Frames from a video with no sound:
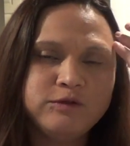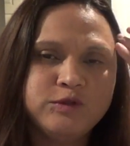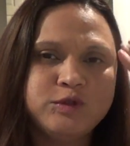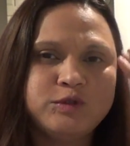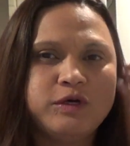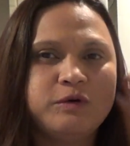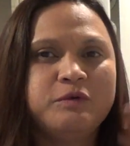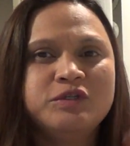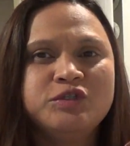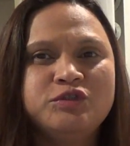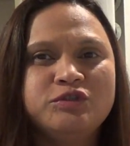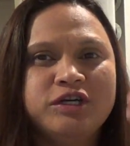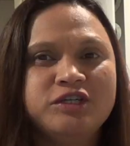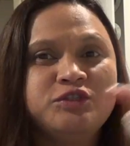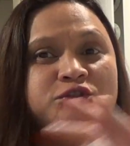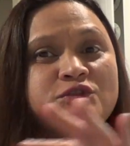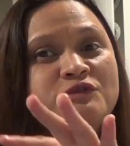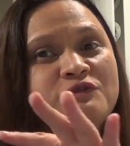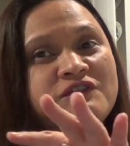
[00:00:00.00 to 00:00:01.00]
So I want you
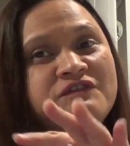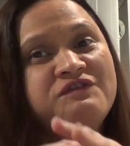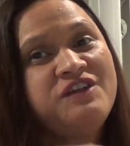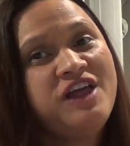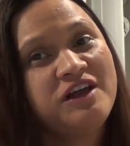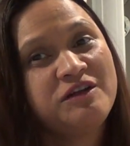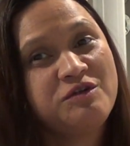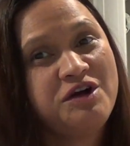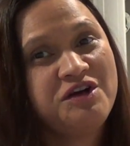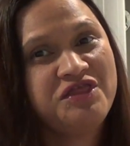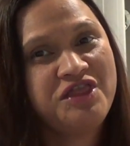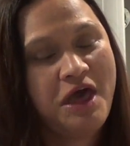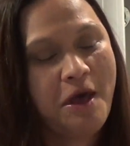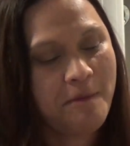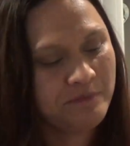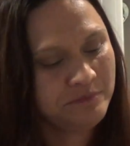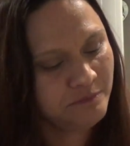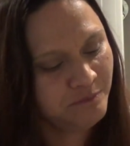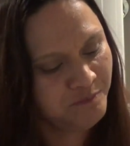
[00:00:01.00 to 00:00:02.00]
guys to reflect on
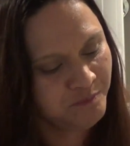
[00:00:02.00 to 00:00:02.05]
that.